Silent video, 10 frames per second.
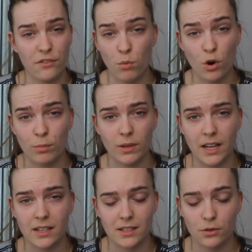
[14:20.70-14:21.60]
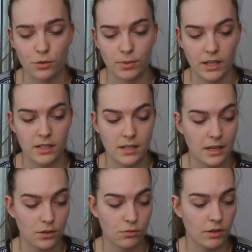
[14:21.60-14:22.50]
more plants in her place, and
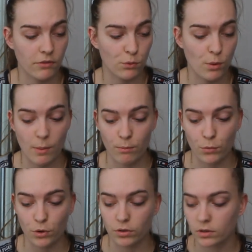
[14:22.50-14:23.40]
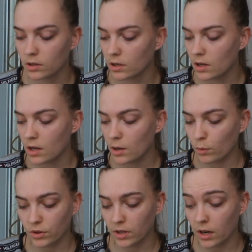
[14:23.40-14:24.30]
I don't even remember
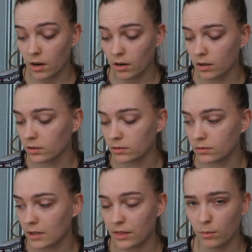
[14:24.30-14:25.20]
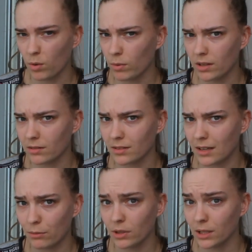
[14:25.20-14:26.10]
what they are at the moment.
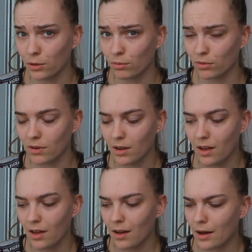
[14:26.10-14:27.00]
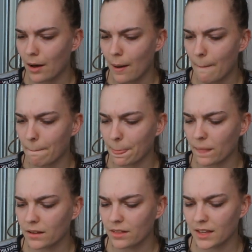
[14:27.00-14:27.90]
I really don't.
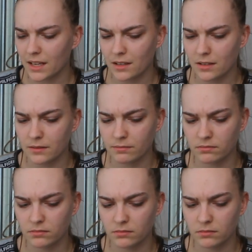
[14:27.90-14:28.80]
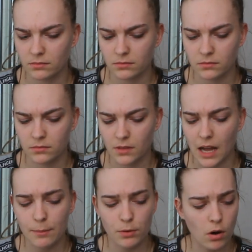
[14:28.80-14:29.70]
Then
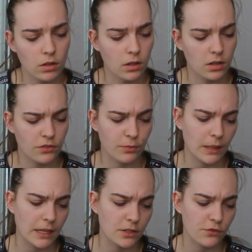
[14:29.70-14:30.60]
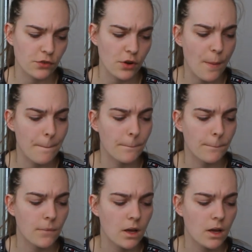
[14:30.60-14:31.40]
I bought a lot of plants from